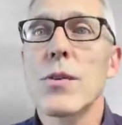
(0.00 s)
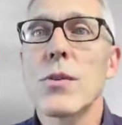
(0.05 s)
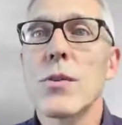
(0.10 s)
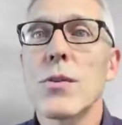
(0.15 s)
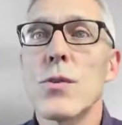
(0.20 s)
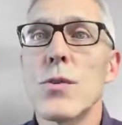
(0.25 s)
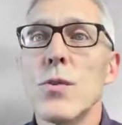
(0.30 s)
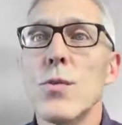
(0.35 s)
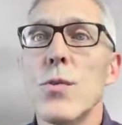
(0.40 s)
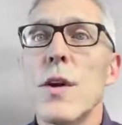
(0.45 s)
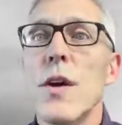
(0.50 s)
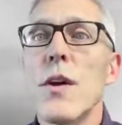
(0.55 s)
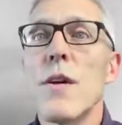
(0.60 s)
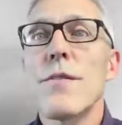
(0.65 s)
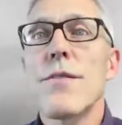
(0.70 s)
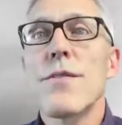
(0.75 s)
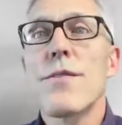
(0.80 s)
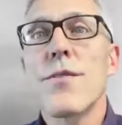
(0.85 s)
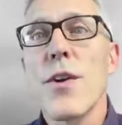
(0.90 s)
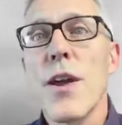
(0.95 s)
to
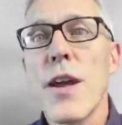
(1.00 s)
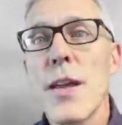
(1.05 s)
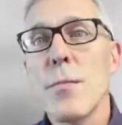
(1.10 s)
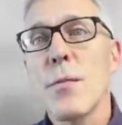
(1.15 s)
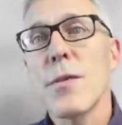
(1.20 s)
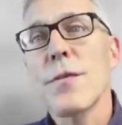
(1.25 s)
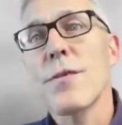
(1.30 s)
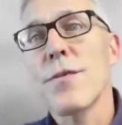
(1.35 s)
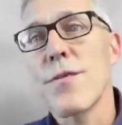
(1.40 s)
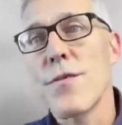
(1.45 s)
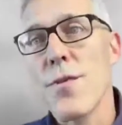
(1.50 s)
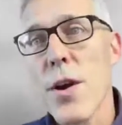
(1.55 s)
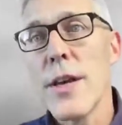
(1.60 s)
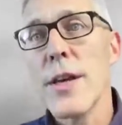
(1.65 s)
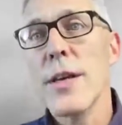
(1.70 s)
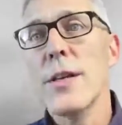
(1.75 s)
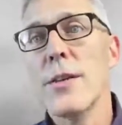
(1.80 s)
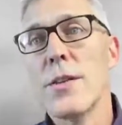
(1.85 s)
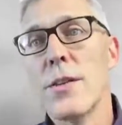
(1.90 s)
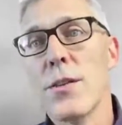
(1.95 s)
frame and
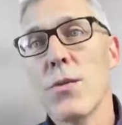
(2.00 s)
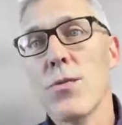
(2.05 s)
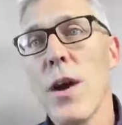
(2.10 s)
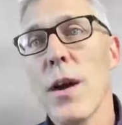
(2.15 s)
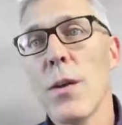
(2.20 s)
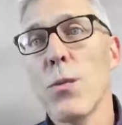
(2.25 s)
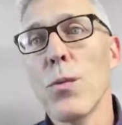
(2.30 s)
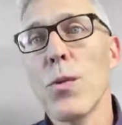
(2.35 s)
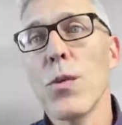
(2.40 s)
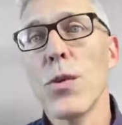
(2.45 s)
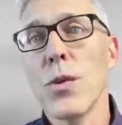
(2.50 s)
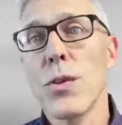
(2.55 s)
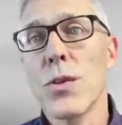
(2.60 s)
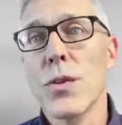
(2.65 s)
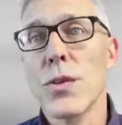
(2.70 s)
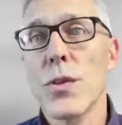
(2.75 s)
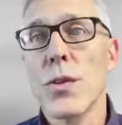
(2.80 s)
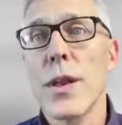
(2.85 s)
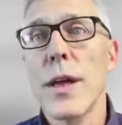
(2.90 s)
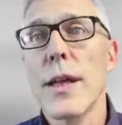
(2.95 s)
phrase the right words
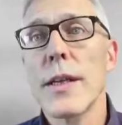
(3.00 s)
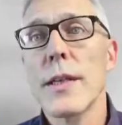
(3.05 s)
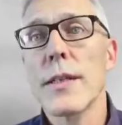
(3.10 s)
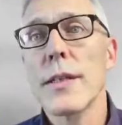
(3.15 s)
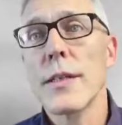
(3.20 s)
so that